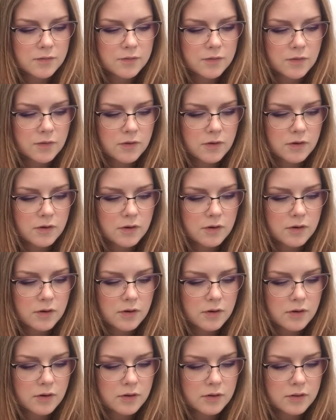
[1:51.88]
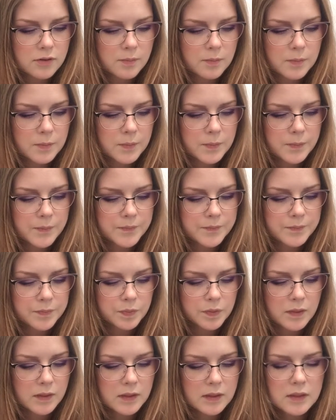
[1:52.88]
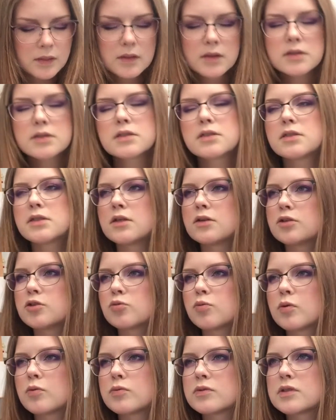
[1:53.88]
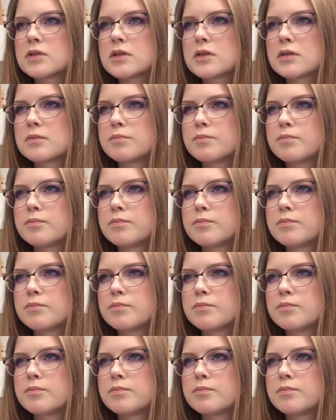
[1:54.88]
for the series, what was it?